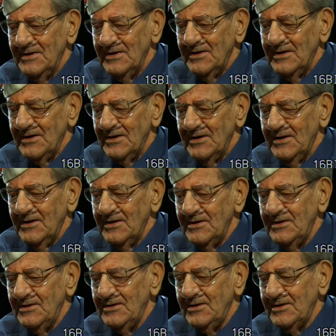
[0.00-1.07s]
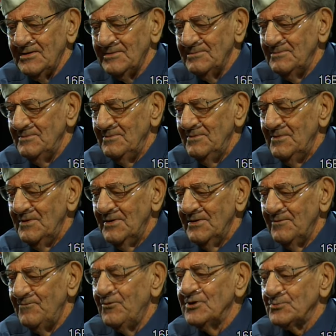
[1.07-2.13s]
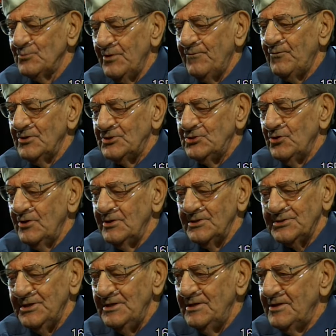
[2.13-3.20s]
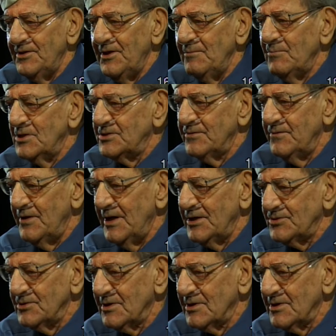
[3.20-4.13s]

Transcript: he uh, first when he first joined us, he didn't think much of the National Guards.